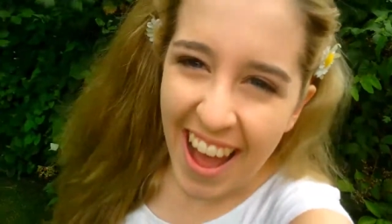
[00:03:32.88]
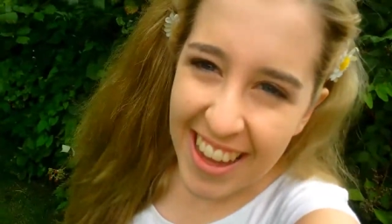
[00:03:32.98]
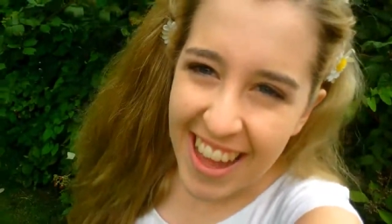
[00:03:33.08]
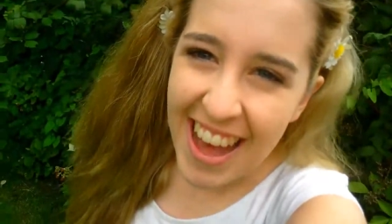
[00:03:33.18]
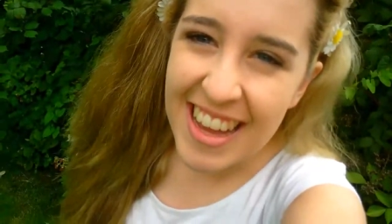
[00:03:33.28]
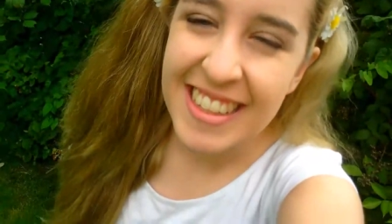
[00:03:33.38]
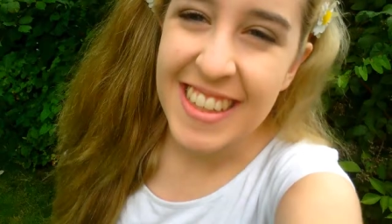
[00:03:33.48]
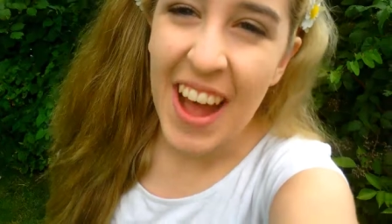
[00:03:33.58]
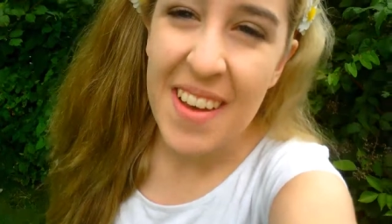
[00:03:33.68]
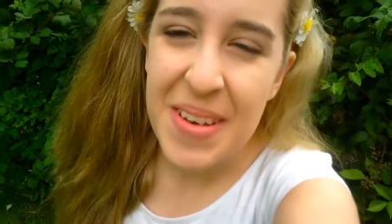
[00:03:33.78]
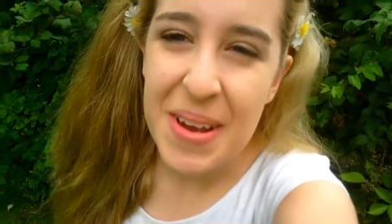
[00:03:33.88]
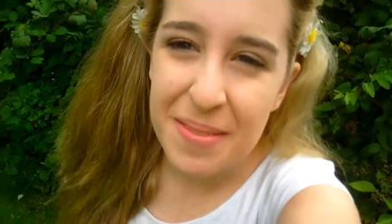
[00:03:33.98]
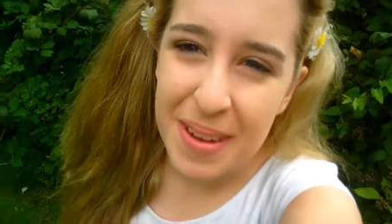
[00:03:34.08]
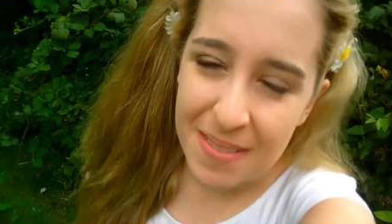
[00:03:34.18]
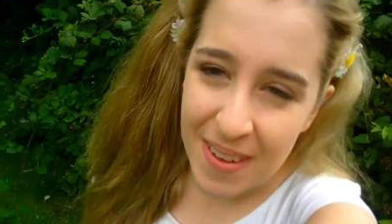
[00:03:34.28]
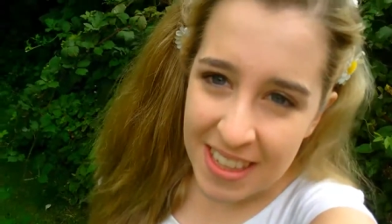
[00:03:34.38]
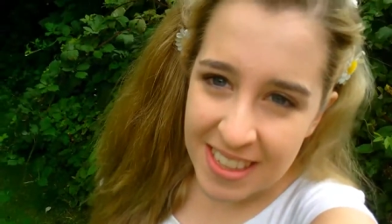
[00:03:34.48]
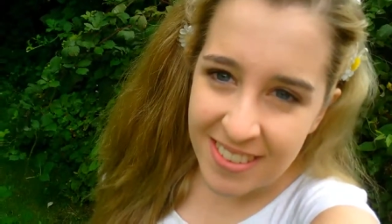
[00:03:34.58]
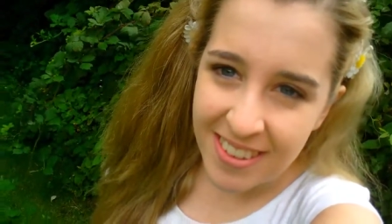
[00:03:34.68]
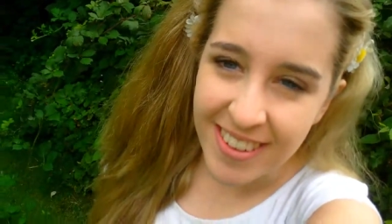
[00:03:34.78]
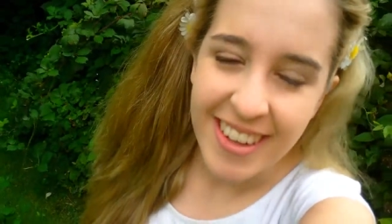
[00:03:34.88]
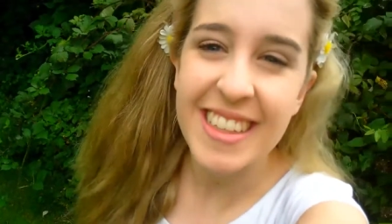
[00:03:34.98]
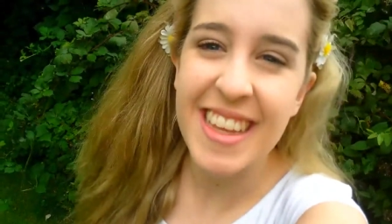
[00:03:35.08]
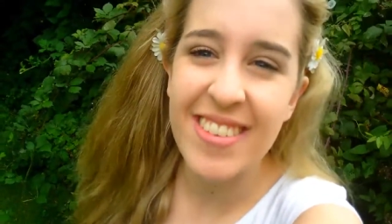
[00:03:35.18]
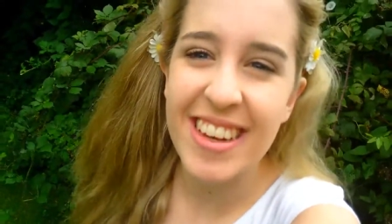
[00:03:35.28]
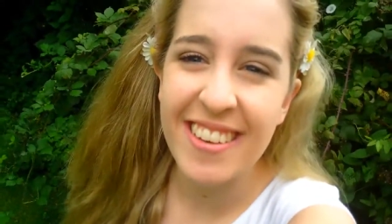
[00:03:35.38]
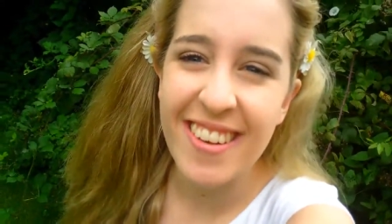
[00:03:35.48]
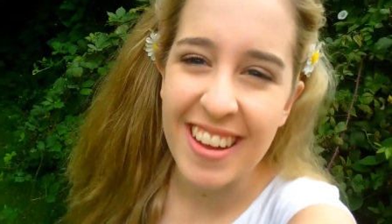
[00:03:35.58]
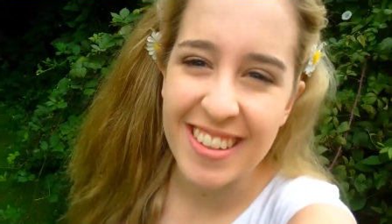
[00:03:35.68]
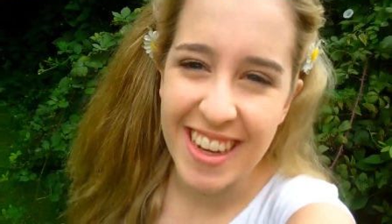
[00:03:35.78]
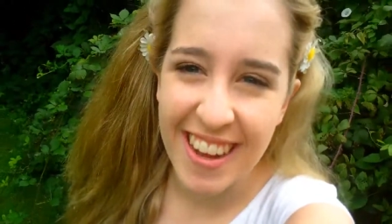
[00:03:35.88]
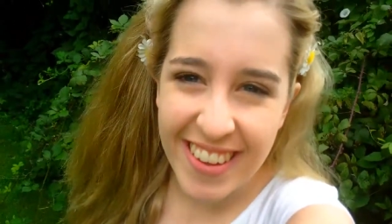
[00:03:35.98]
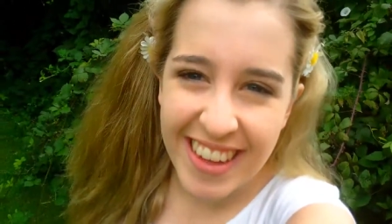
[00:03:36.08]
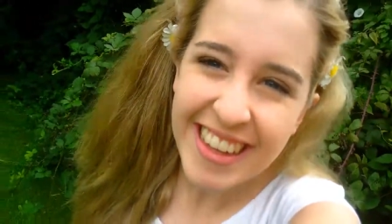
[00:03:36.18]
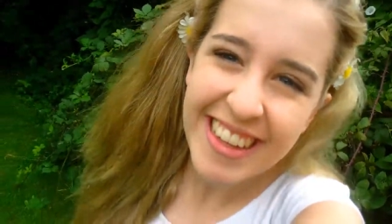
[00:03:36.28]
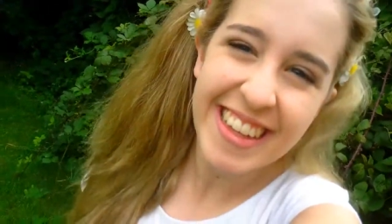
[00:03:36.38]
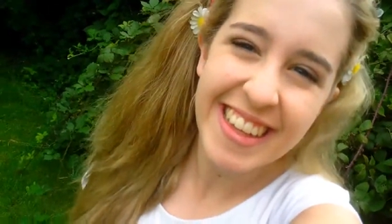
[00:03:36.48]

Hi guys, I'm here at V Festival. Let's have a look around, shall we?